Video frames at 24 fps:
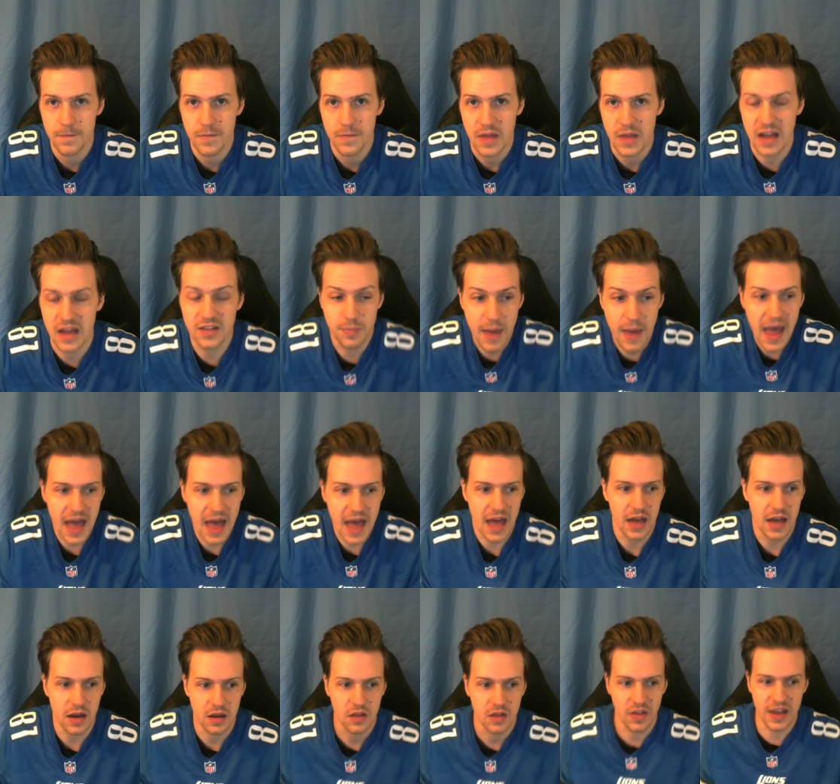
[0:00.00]
It's
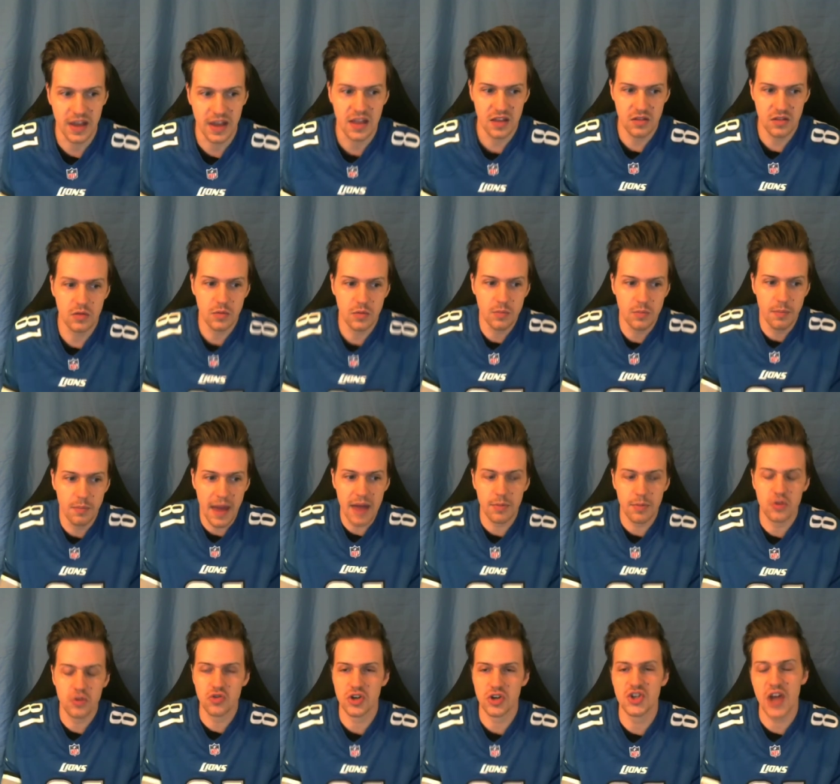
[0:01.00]
bad. Like, Matt
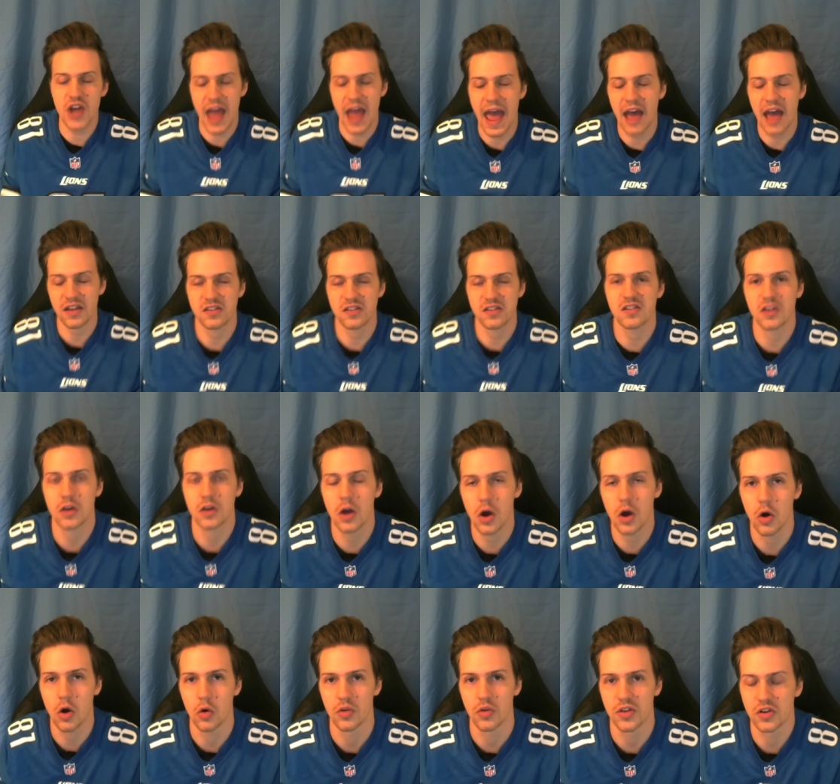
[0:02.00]
Patricia has to
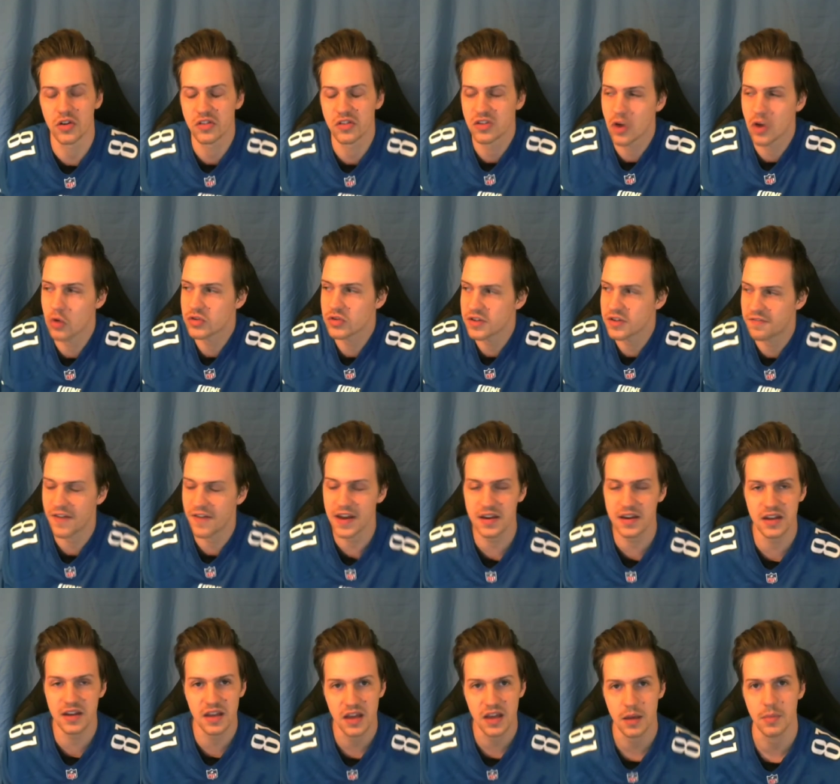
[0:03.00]
go. There's no
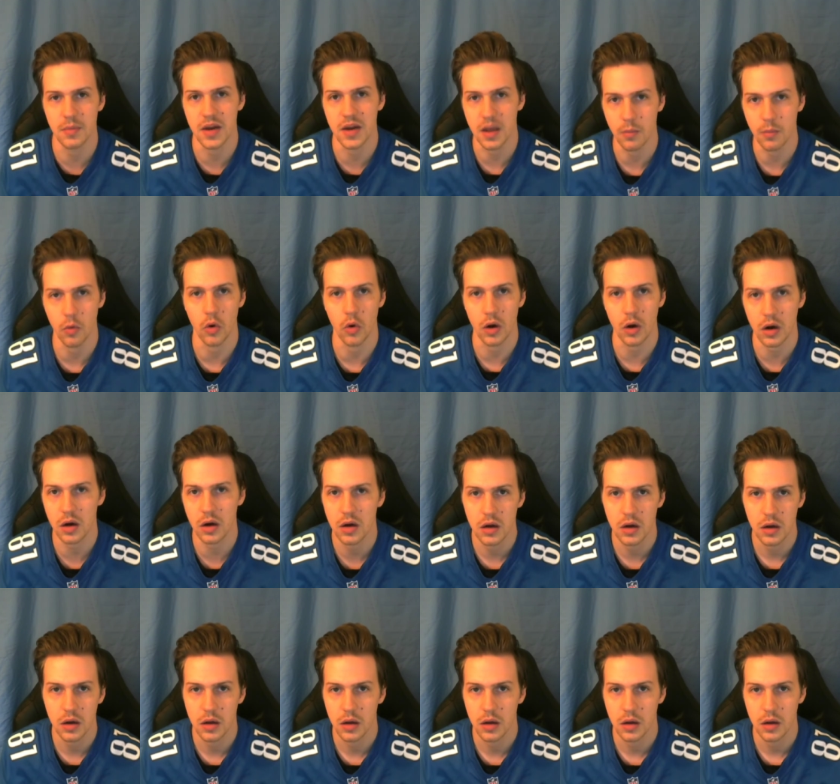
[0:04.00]
defending him anymore.
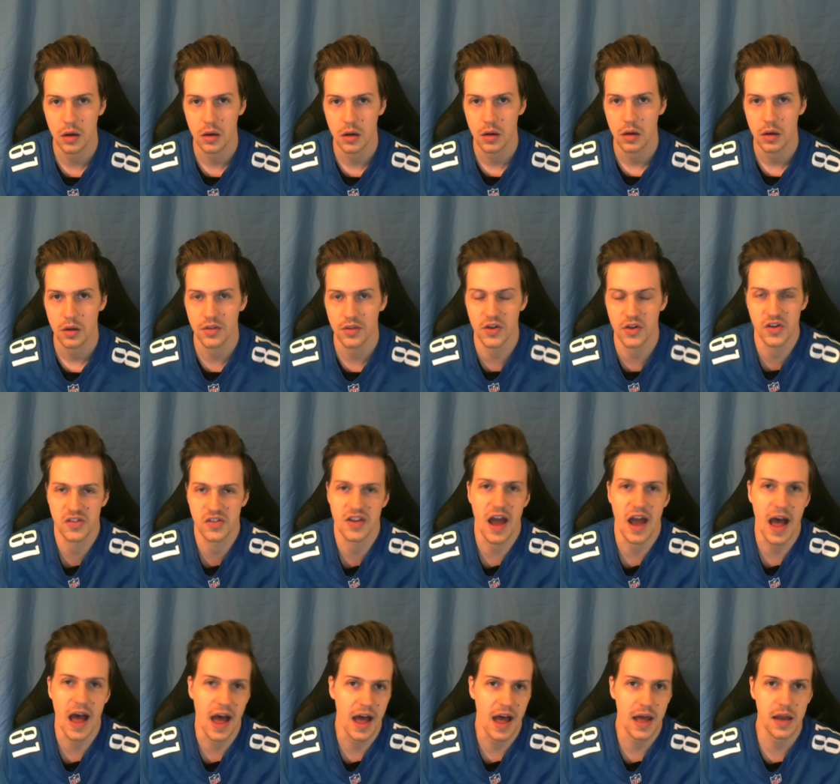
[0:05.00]
There's
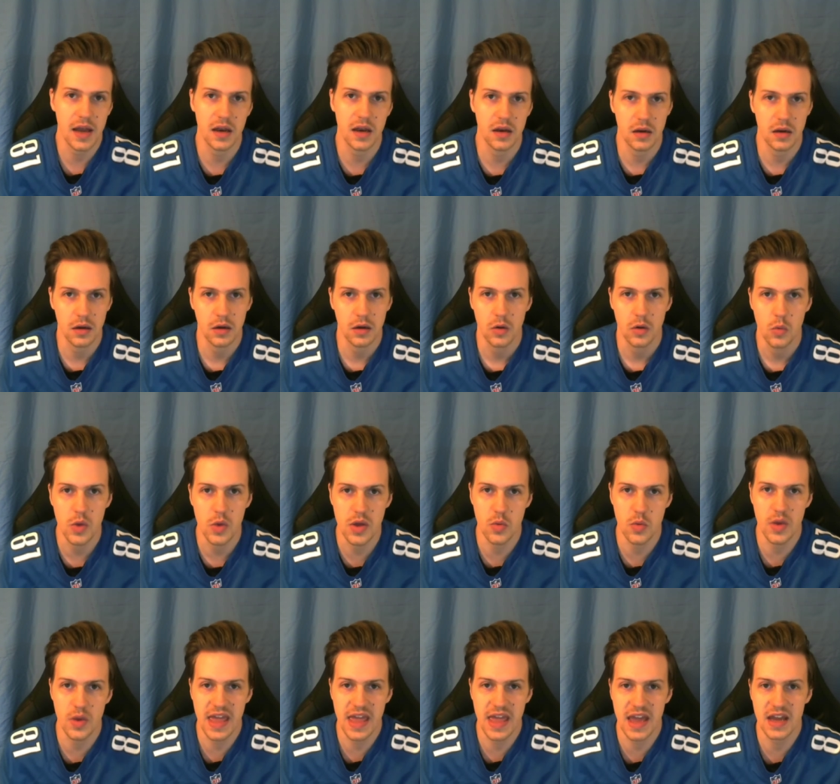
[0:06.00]
not. We,
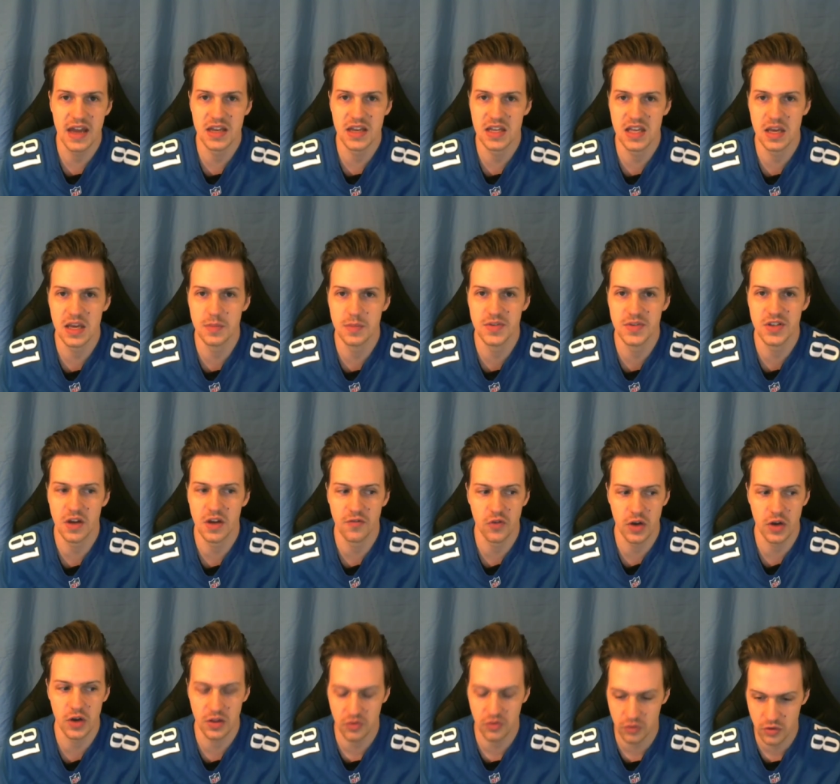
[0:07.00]
we can't keep
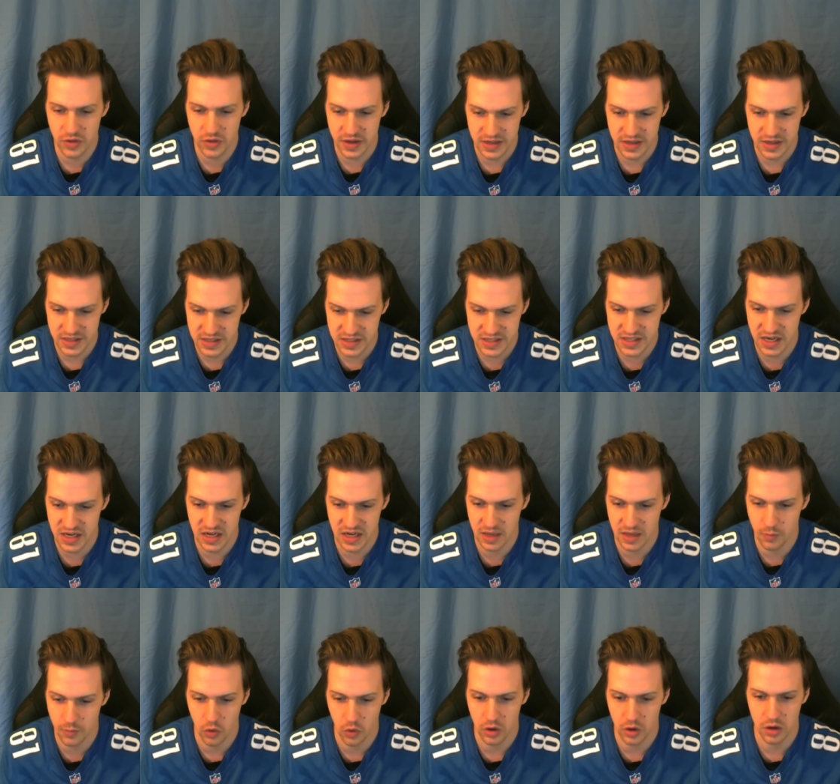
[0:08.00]
suffering through this
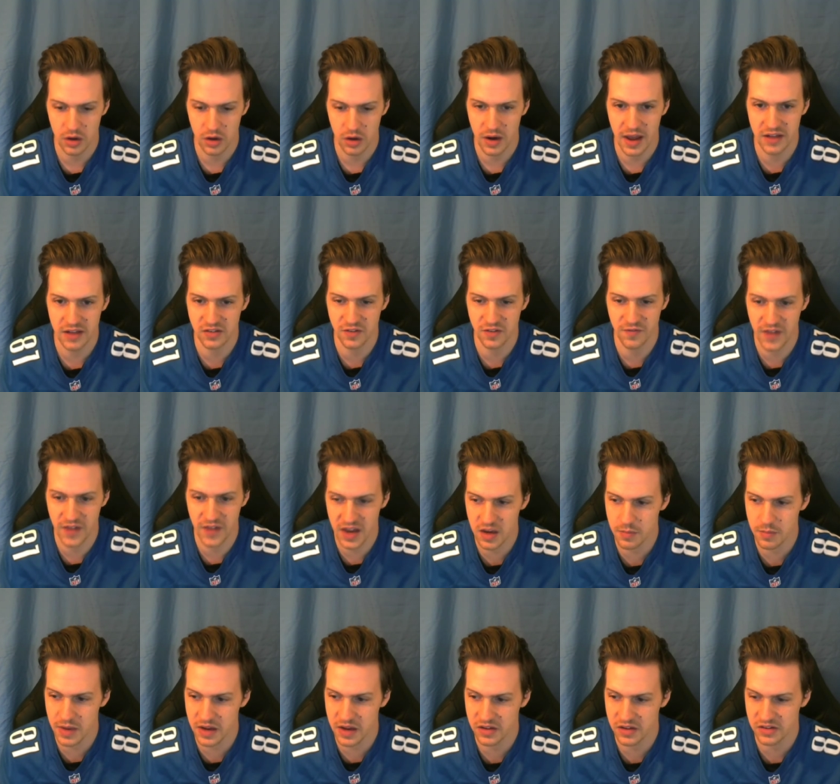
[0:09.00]
anymore. As a fan
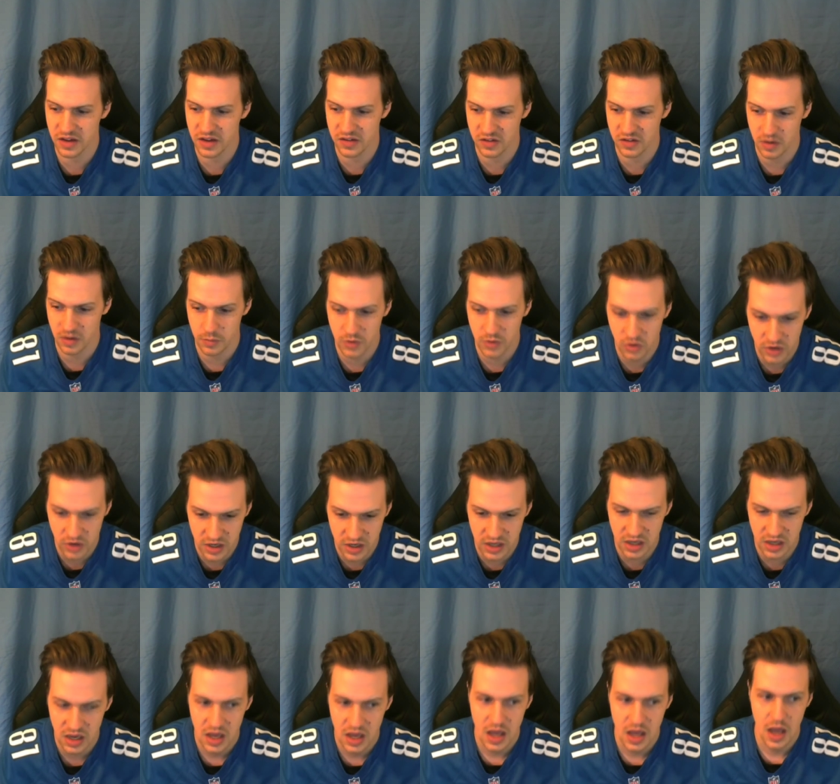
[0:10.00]
base, as a
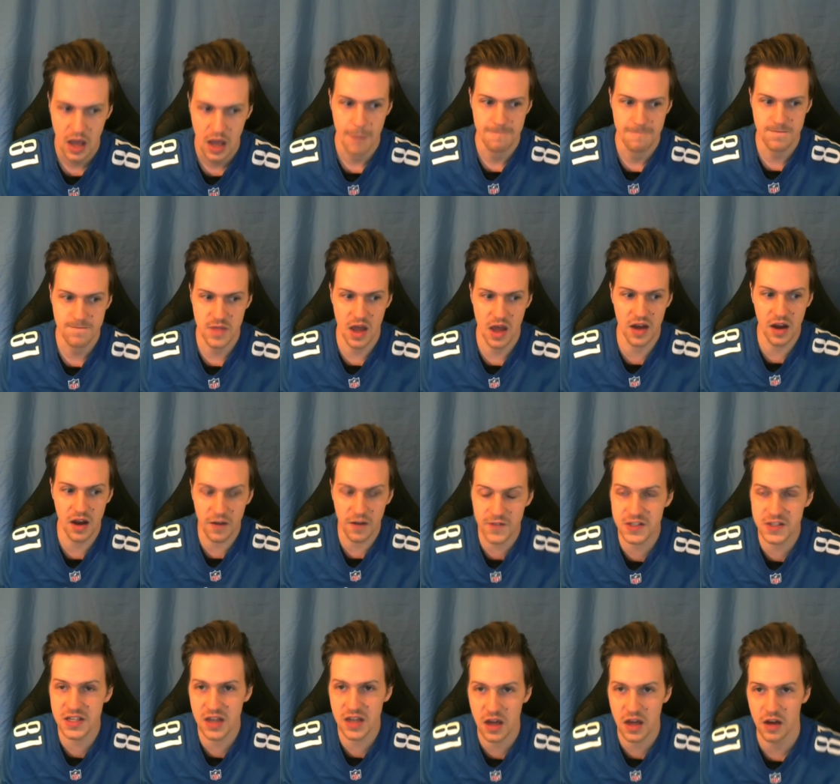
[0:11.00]
community, enough
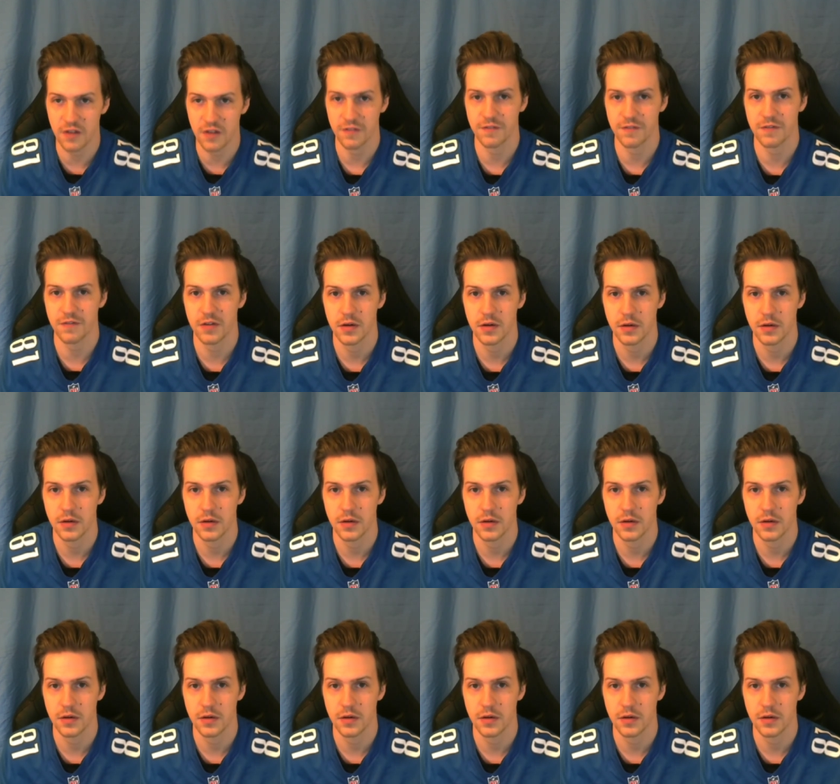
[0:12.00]
is enough.